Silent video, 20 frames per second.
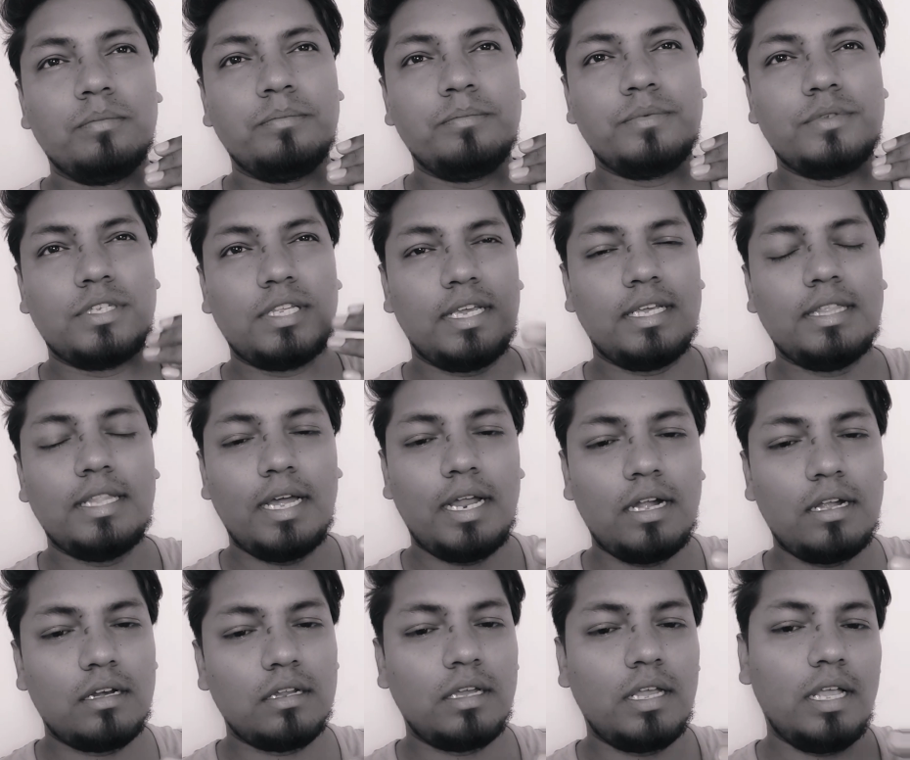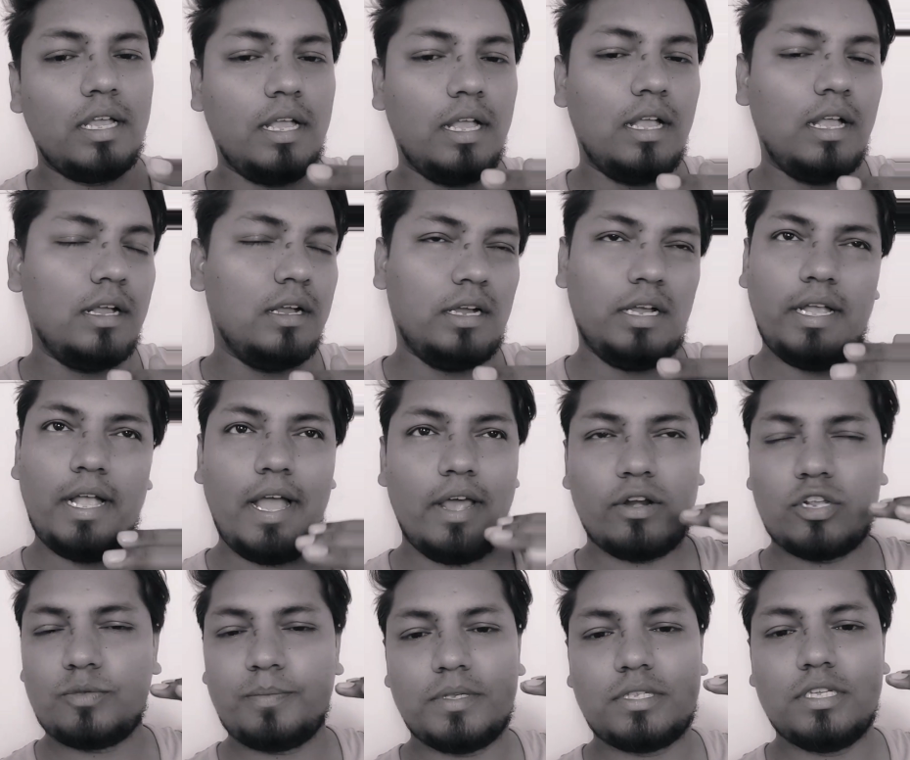say that
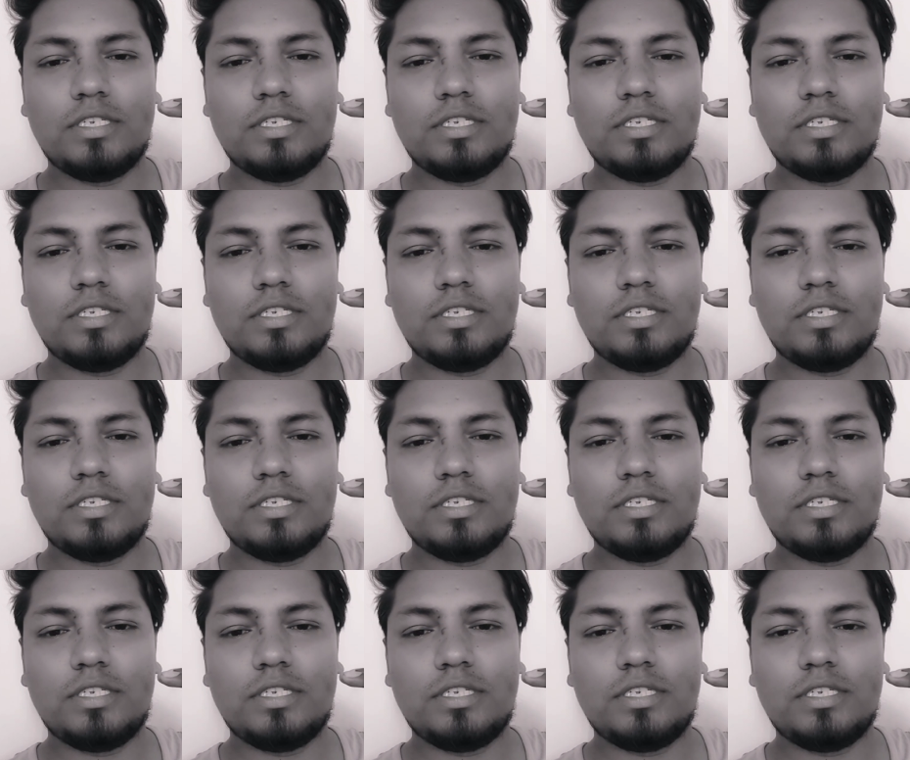aerospace